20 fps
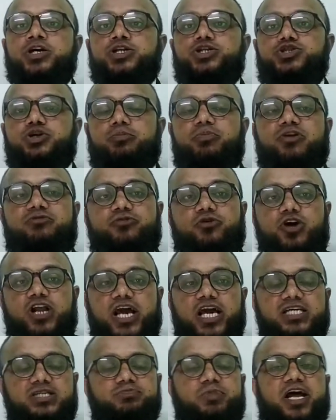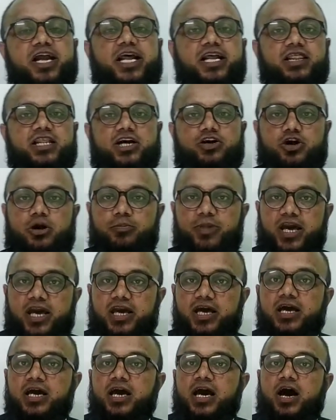So before explaining the
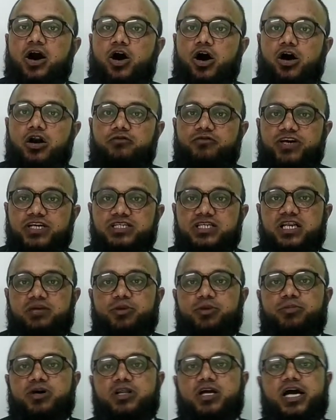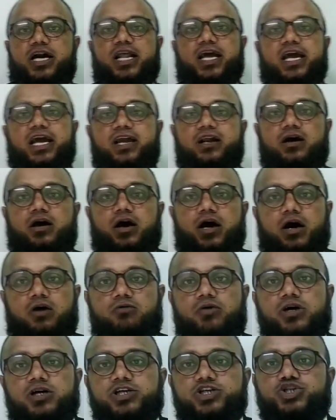topic, always remember that in
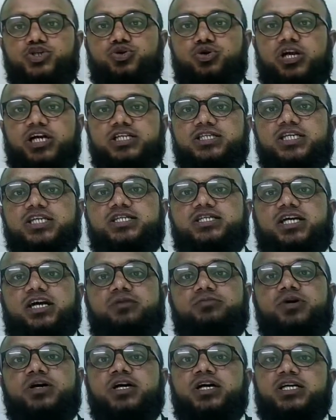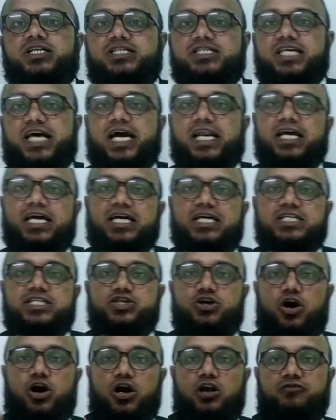our solar system, sun
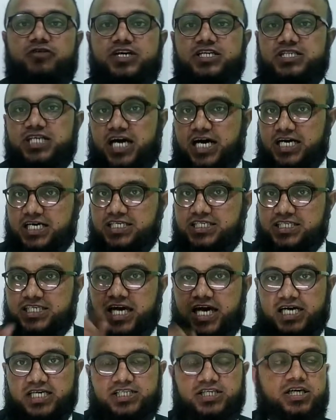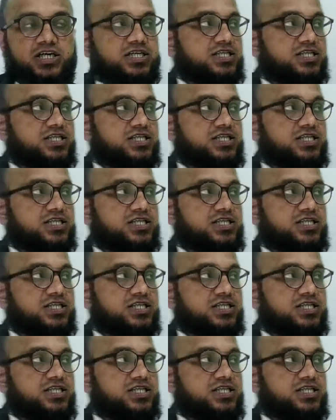is always a star.